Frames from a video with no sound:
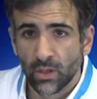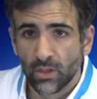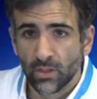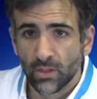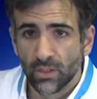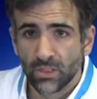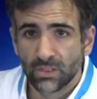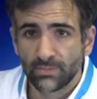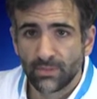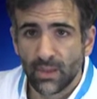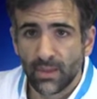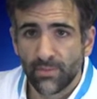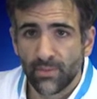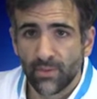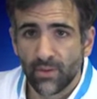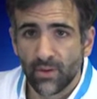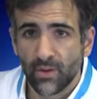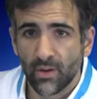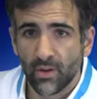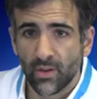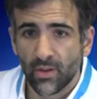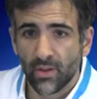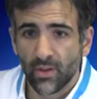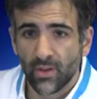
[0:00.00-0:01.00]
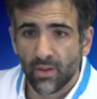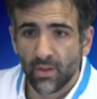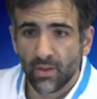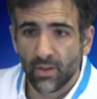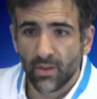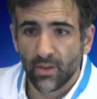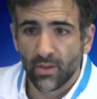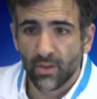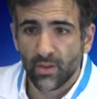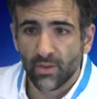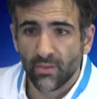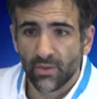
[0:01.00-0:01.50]
This paper,
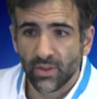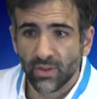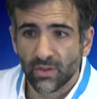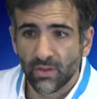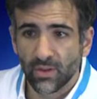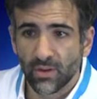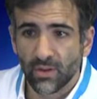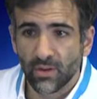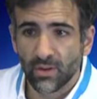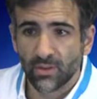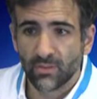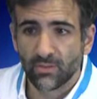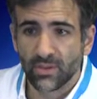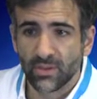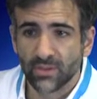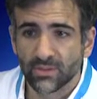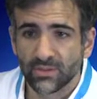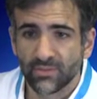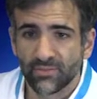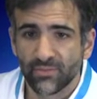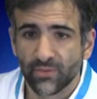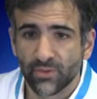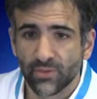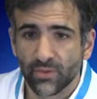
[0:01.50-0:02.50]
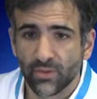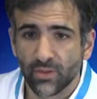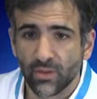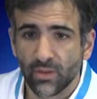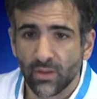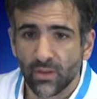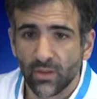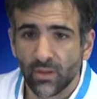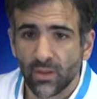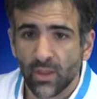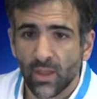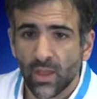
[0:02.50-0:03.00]
written in
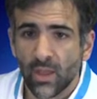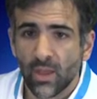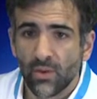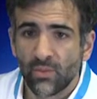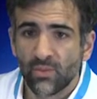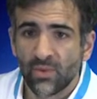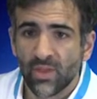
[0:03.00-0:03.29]
2014, we